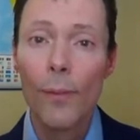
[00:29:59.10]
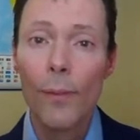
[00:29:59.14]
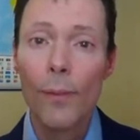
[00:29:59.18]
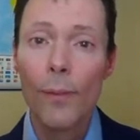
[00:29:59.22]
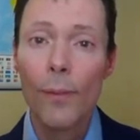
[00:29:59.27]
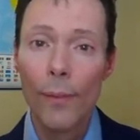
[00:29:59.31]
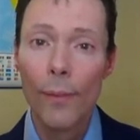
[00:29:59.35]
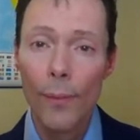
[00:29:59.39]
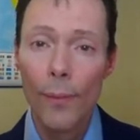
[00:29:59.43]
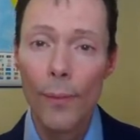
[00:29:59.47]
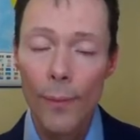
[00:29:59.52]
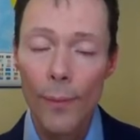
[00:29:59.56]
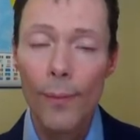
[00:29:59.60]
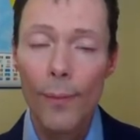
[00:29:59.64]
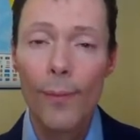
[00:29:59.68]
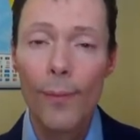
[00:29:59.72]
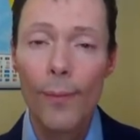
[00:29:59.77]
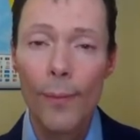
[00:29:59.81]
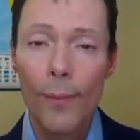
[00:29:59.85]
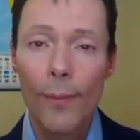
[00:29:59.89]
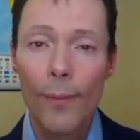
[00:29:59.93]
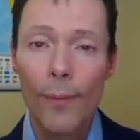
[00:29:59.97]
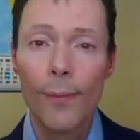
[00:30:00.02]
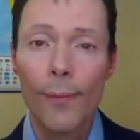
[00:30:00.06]

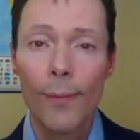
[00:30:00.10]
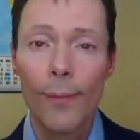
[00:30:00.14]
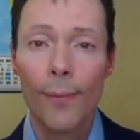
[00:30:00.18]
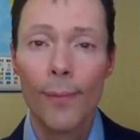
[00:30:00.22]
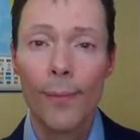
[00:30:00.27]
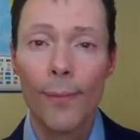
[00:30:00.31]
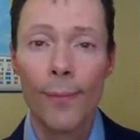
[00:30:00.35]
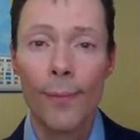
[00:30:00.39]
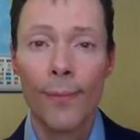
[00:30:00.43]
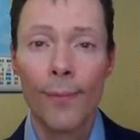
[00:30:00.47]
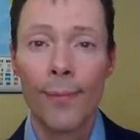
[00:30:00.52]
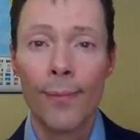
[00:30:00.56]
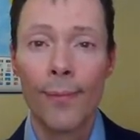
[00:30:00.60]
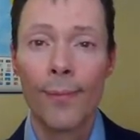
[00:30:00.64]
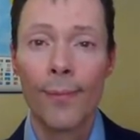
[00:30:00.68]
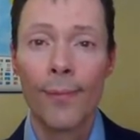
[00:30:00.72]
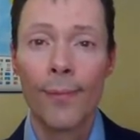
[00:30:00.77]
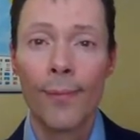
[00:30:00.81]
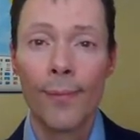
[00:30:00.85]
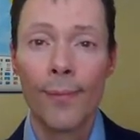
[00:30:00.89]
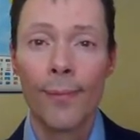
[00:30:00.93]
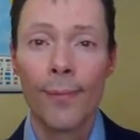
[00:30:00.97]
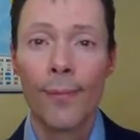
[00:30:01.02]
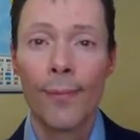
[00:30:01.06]

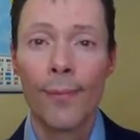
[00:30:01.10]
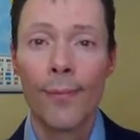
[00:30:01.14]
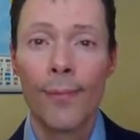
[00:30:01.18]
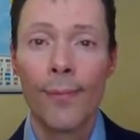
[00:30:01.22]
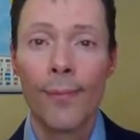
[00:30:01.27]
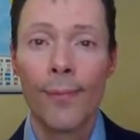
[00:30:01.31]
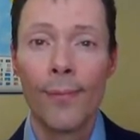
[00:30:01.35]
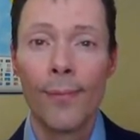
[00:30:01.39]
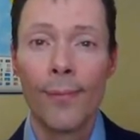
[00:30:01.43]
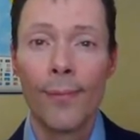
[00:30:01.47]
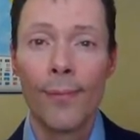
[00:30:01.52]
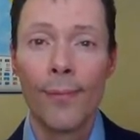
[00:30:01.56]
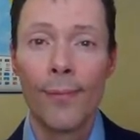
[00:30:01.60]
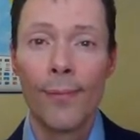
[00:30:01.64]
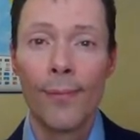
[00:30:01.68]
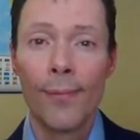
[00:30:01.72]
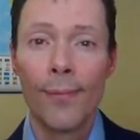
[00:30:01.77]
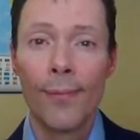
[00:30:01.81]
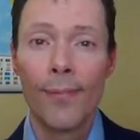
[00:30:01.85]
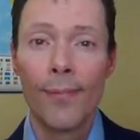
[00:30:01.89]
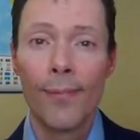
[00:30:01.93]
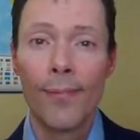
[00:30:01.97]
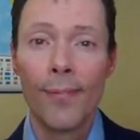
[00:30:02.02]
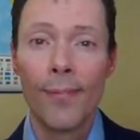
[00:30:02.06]

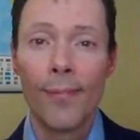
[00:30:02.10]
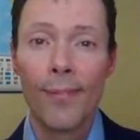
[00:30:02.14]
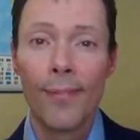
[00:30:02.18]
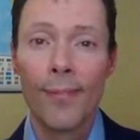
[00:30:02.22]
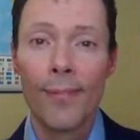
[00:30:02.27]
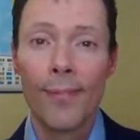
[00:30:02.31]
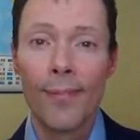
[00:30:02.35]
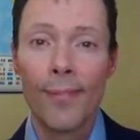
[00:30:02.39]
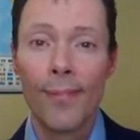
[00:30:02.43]
No words are spoken by the person on screen.